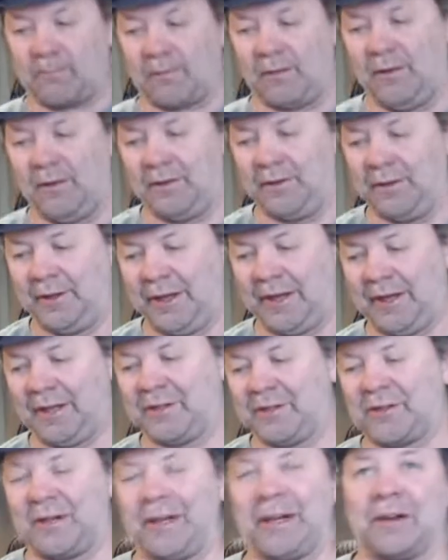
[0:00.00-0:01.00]
Or you're gonna
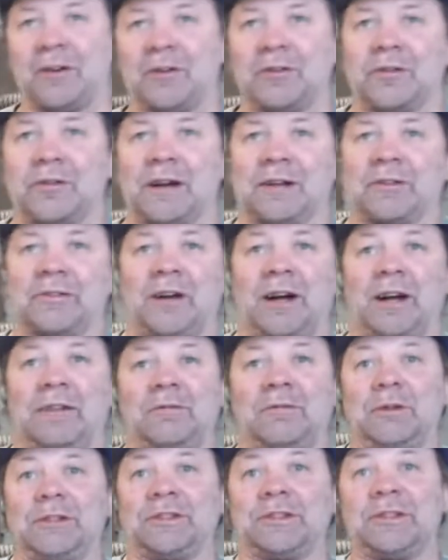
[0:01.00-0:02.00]
try and go direct
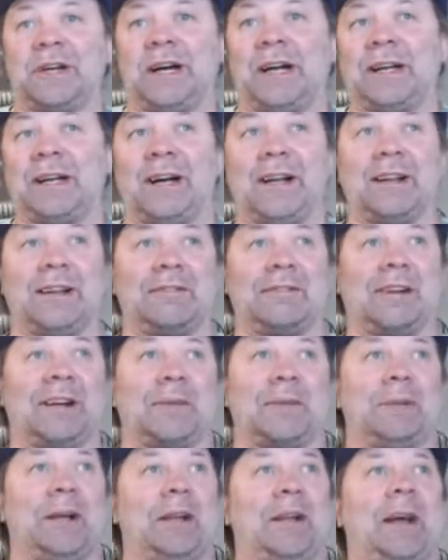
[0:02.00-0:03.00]
drive, which I'd highly
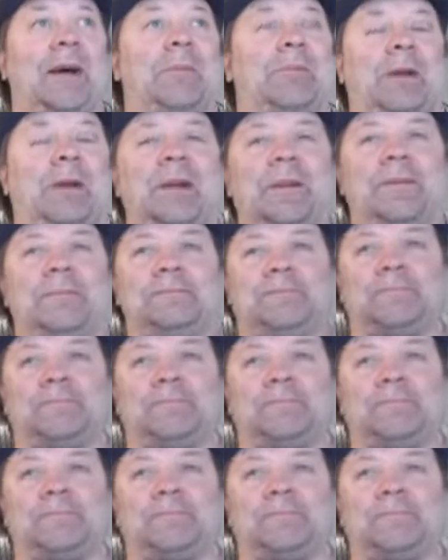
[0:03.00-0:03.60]
recommend that big.